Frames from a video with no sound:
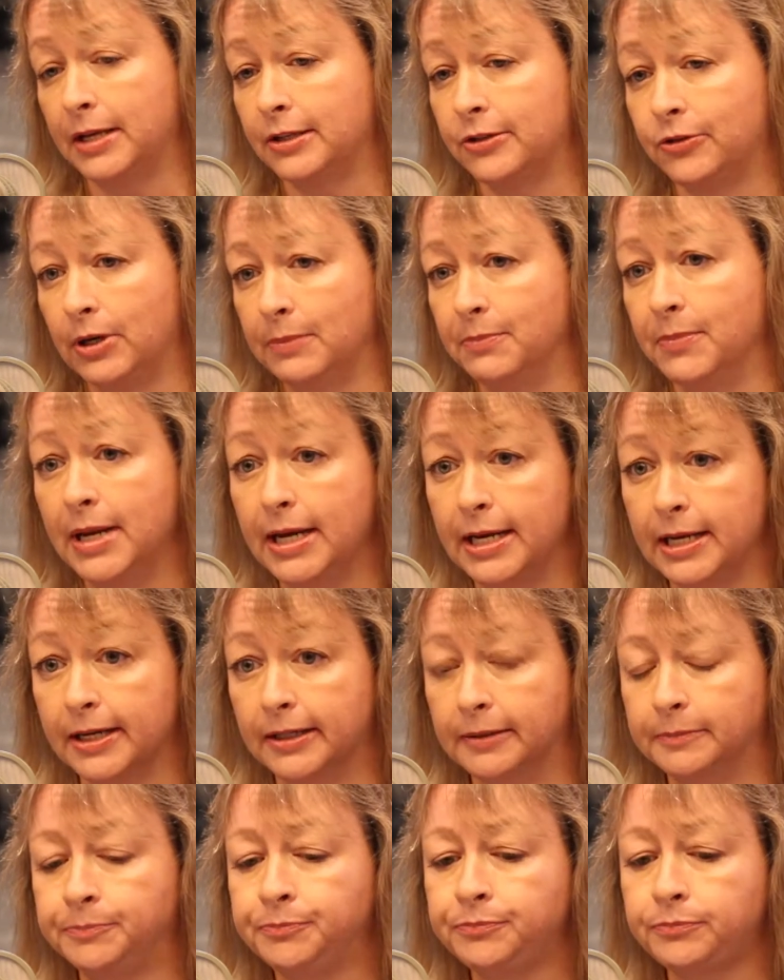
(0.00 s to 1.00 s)
mainstream
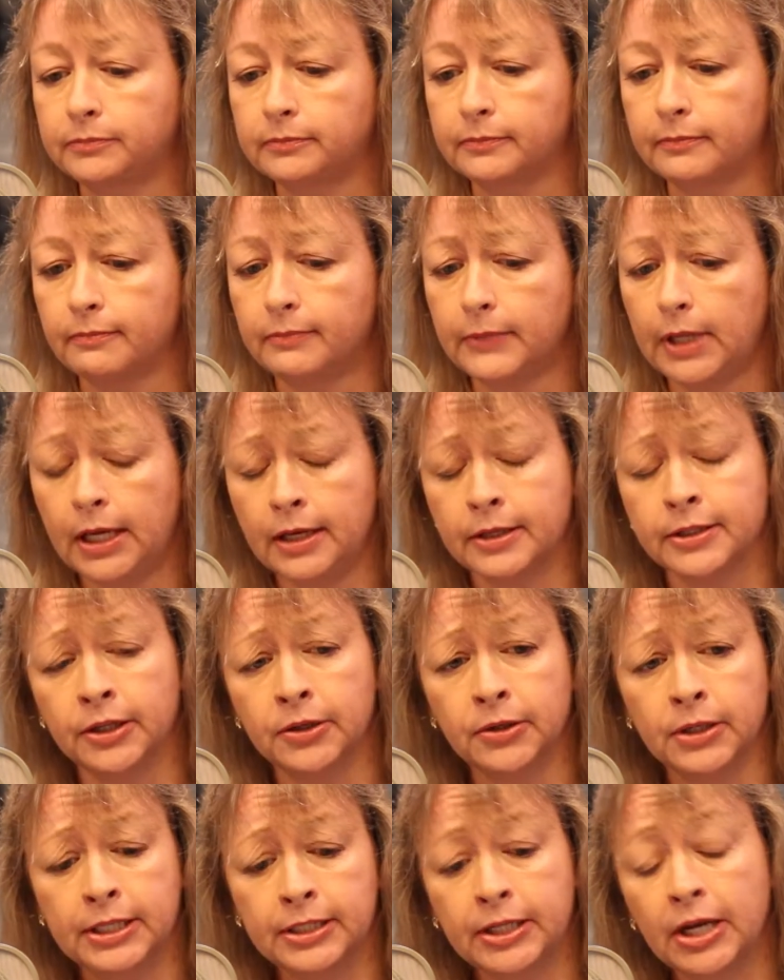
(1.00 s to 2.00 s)
media.
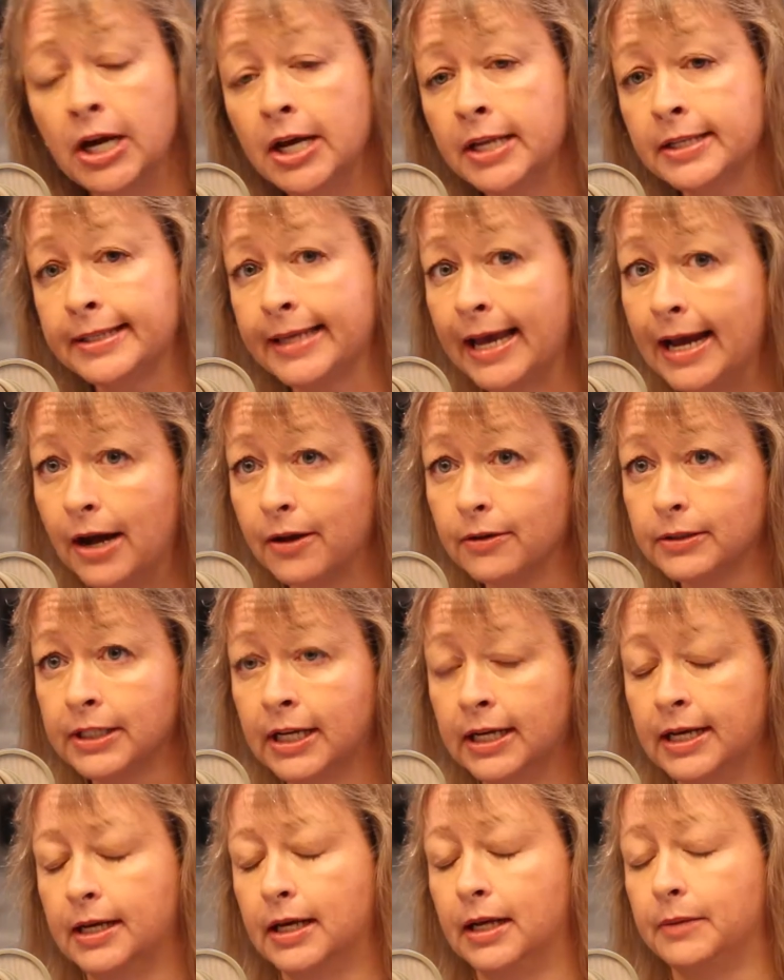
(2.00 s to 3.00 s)
So it turns
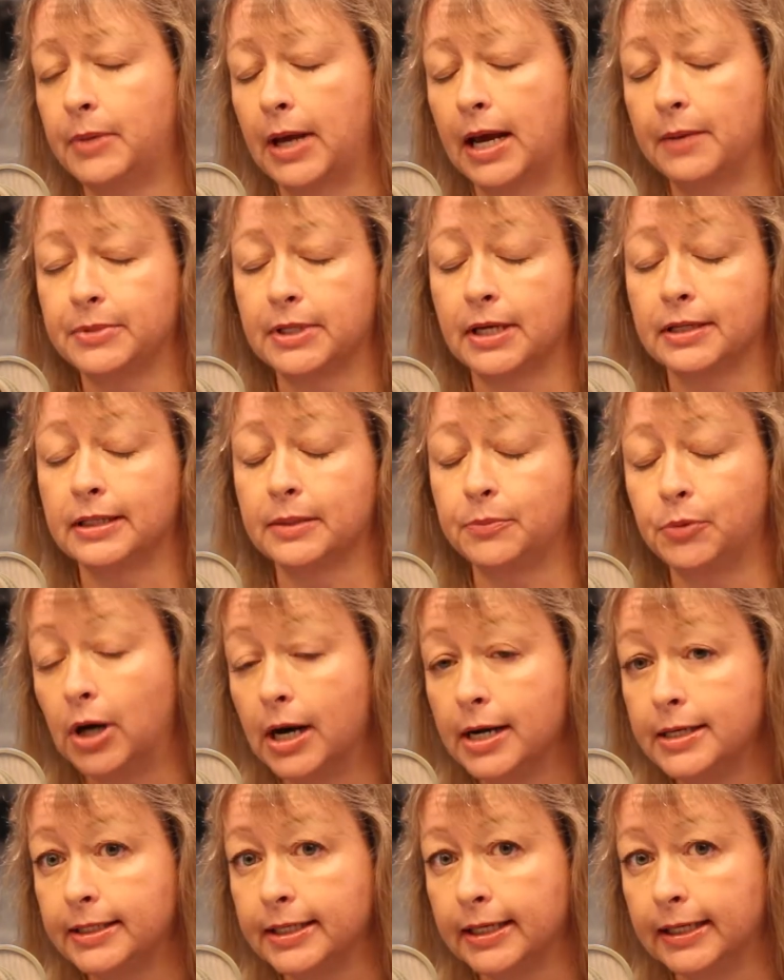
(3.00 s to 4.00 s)
out, and perhaps
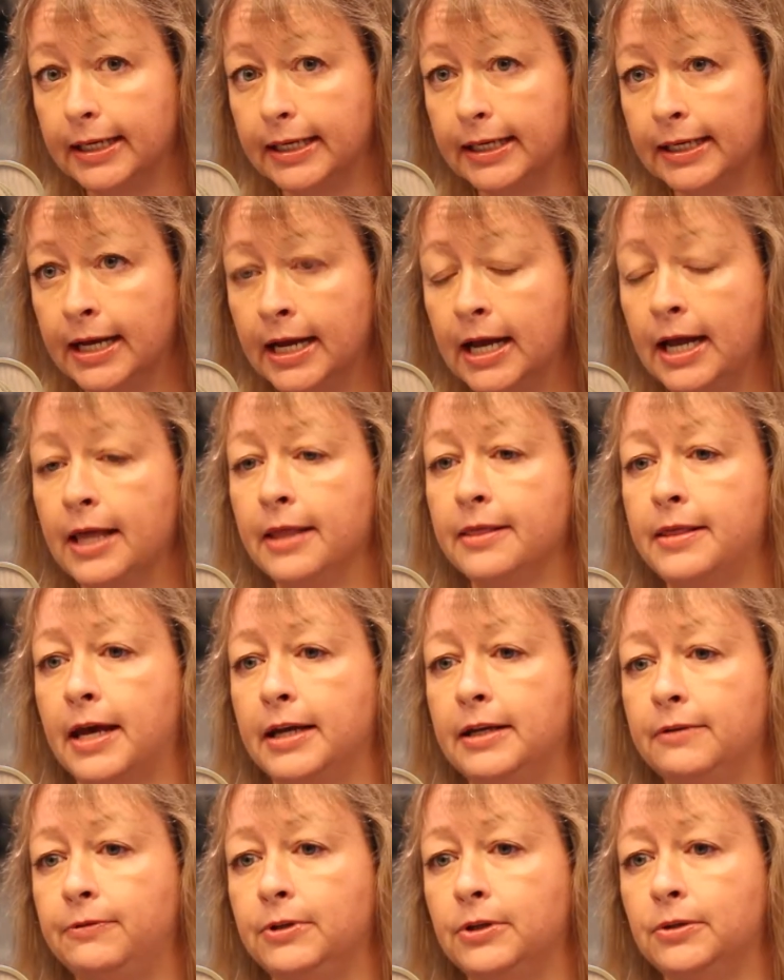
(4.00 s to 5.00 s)
unsurprisingly,
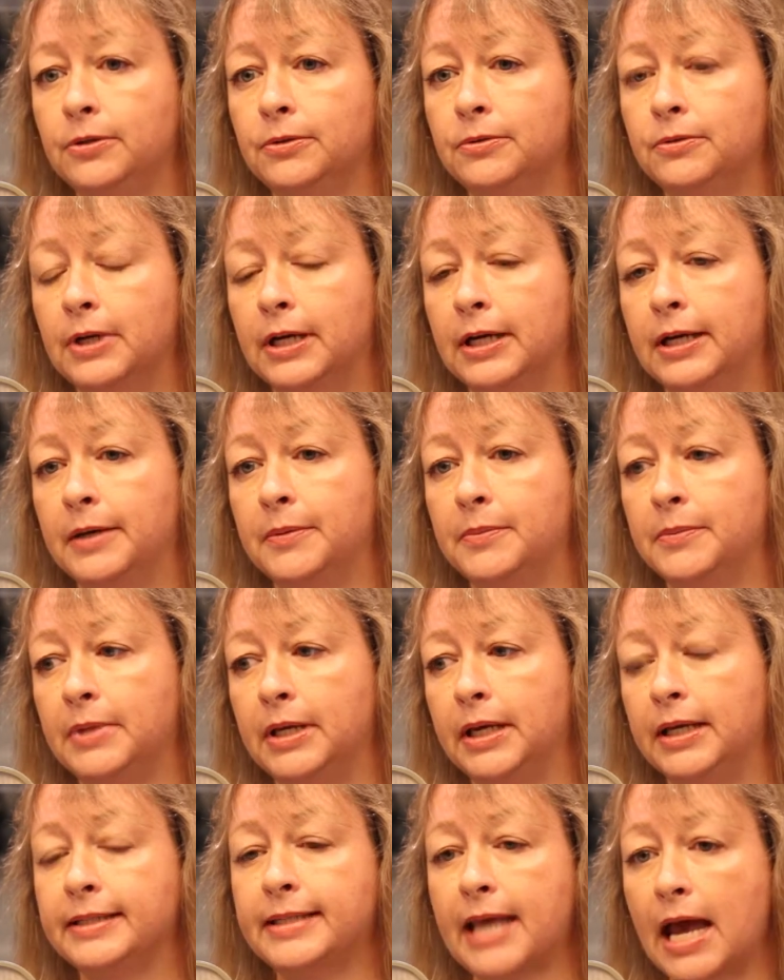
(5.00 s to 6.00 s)
that if you
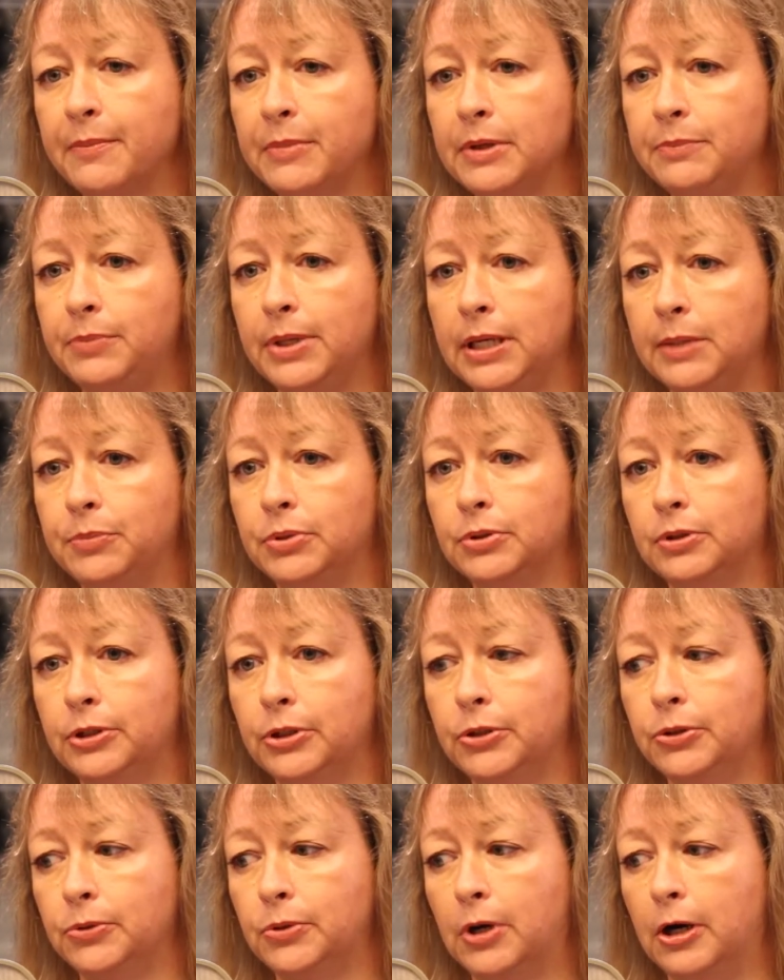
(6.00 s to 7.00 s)
um, examine
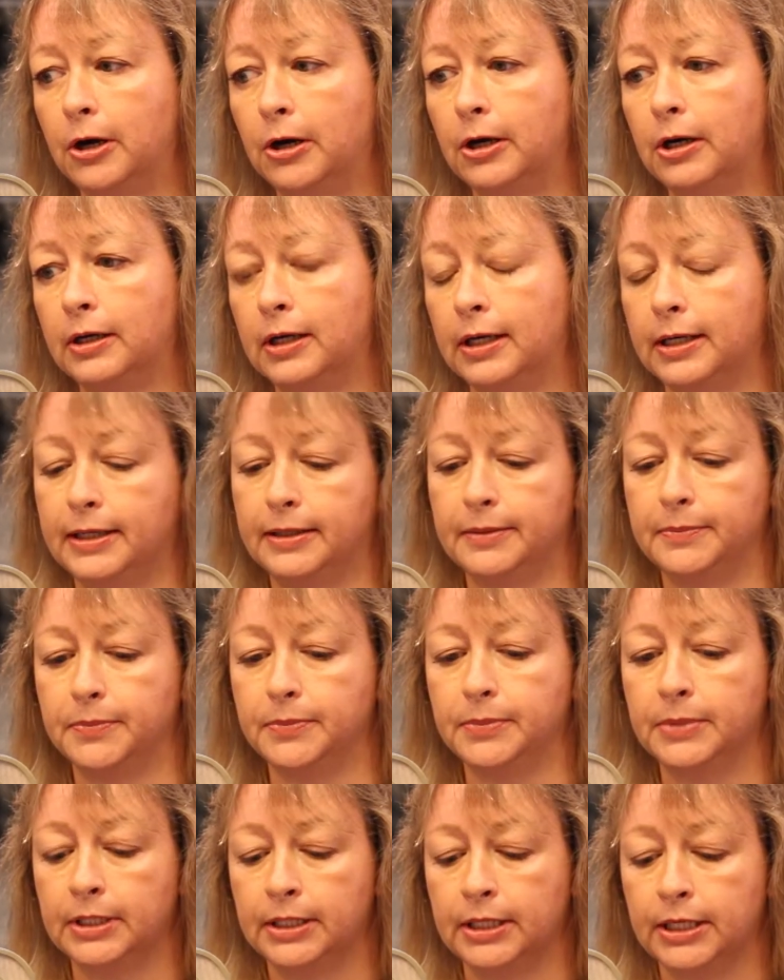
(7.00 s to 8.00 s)
people who are
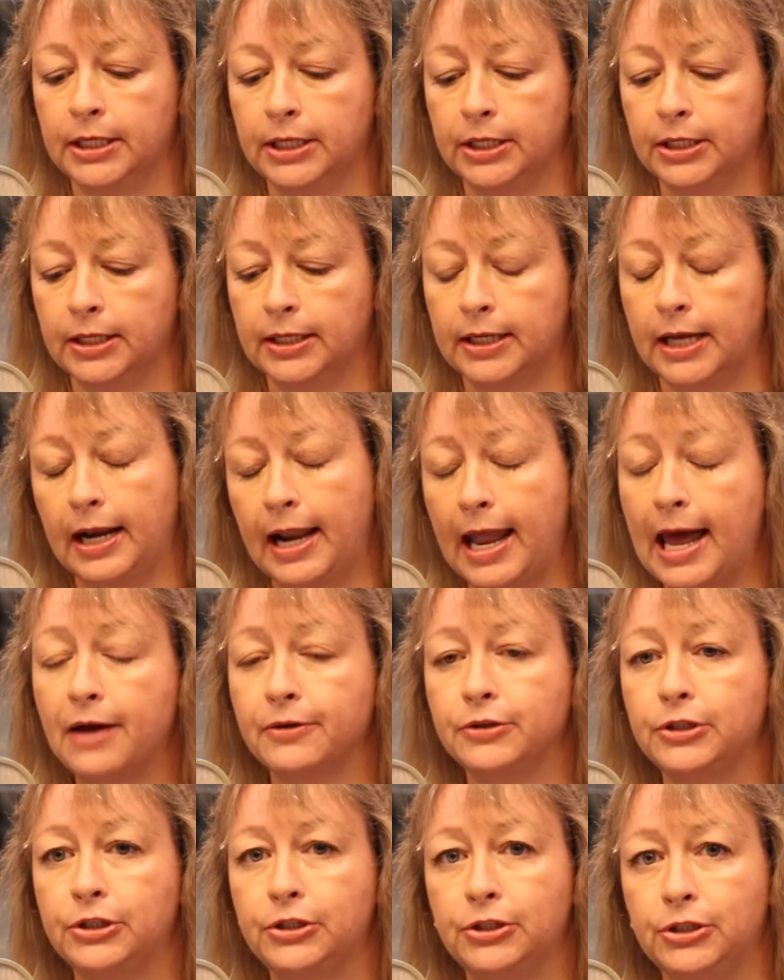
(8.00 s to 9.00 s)
um,
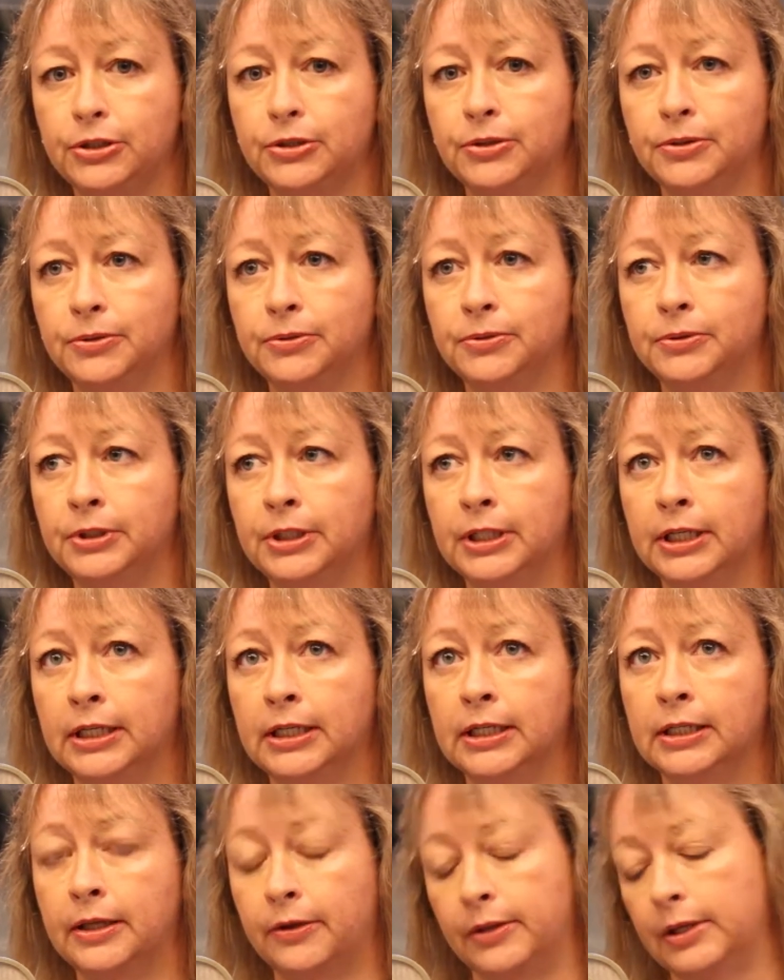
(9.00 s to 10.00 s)
allowed to
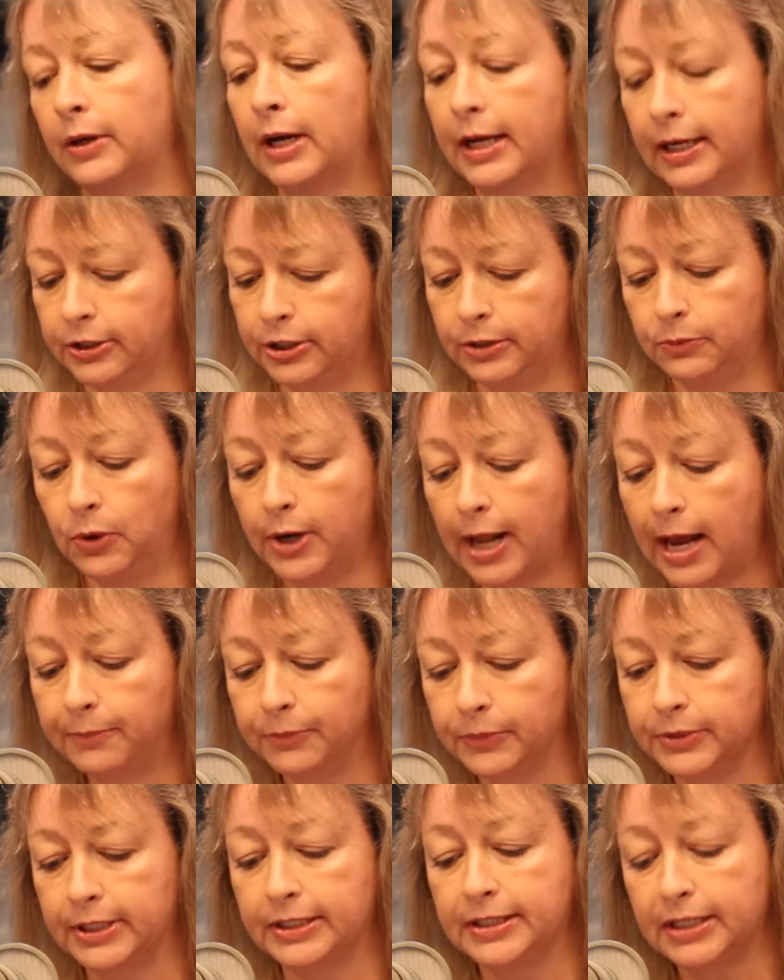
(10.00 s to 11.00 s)
uh, actually what
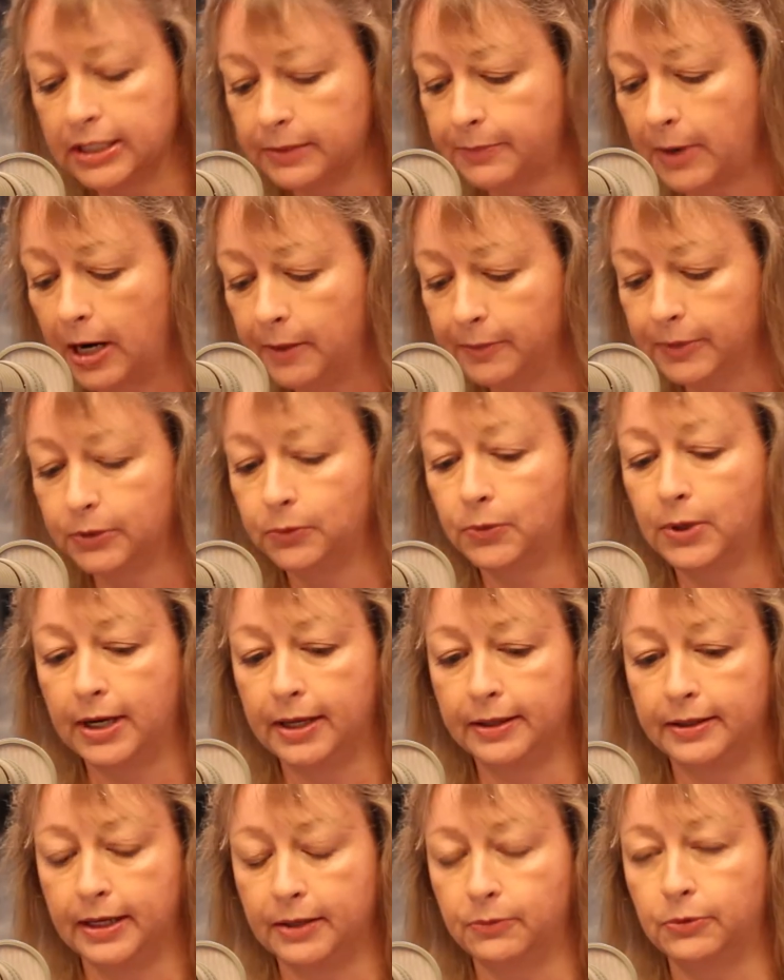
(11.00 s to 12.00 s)
happened was there's an experiment
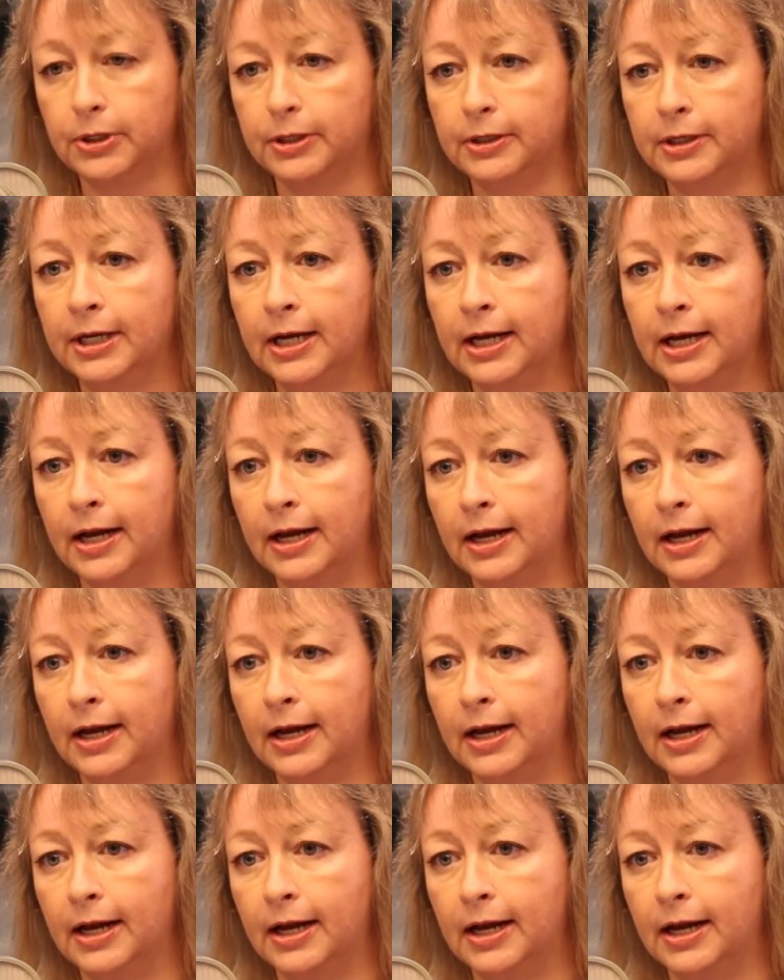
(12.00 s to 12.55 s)
where they were